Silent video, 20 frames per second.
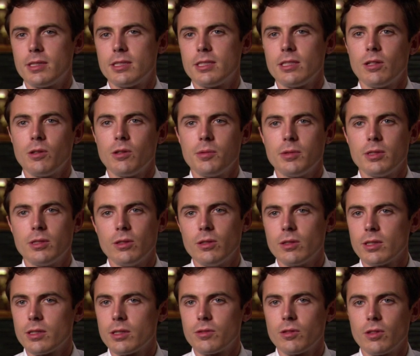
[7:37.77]
It's, you know, we've been
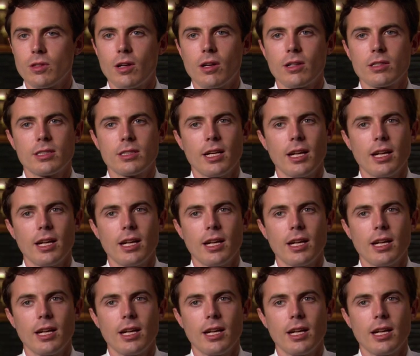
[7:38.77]
doing this for a long